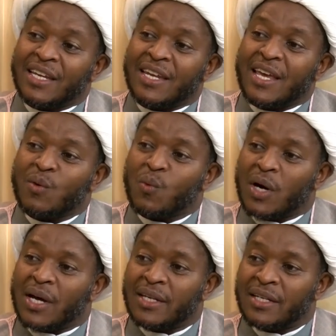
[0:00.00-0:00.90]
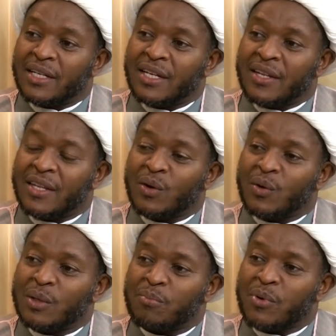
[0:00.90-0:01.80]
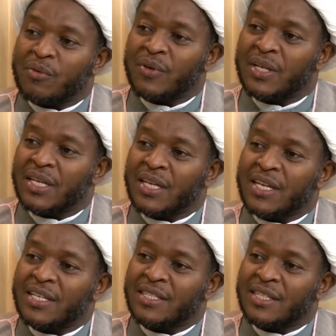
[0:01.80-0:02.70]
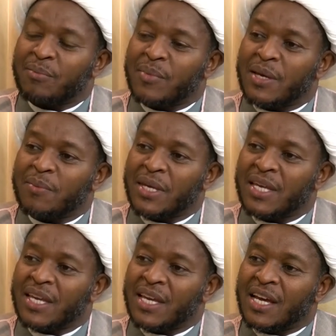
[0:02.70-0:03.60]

Day one, the Holy Prophet kissed the baby,